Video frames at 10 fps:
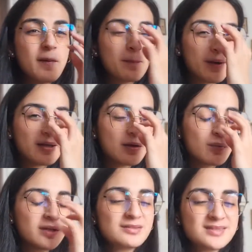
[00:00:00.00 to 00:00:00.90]
But
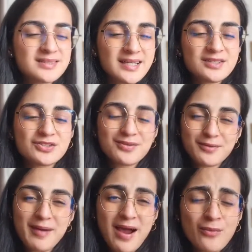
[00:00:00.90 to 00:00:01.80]
when you stay into your
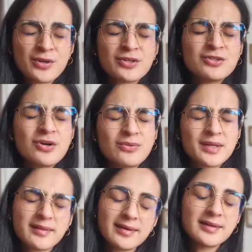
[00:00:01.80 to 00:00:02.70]
power,
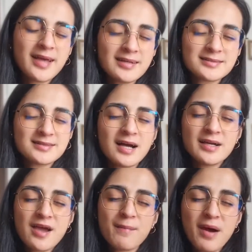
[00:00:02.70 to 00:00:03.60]
knowing that, yes, I
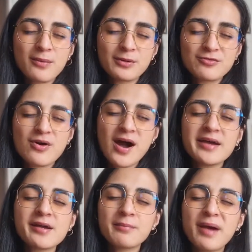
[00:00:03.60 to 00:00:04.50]
am powerful, I
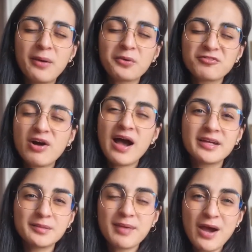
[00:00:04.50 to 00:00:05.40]
am powerful, I
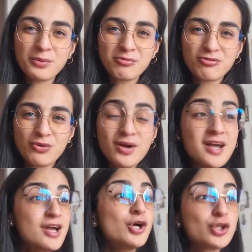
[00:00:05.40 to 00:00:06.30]
am powerful,
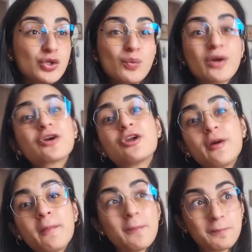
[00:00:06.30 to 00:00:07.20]
you are
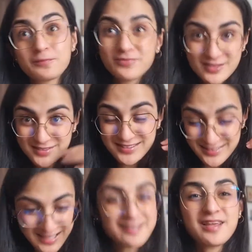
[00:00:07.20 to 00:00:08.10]
gonna
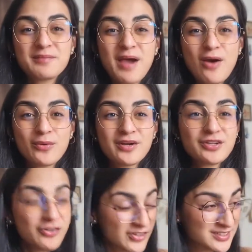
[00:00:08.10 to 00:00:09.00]
gain that power,
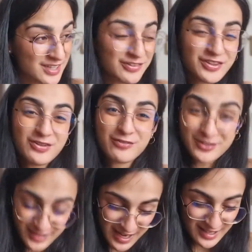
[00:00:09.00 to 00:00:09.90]
you're going to tell the
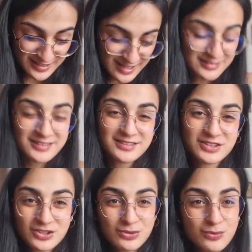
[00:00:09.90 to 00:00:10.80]
universe, yes,
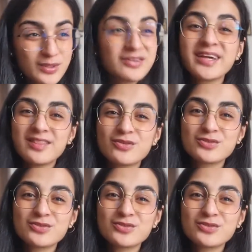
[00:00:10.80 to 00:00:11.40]
you will get those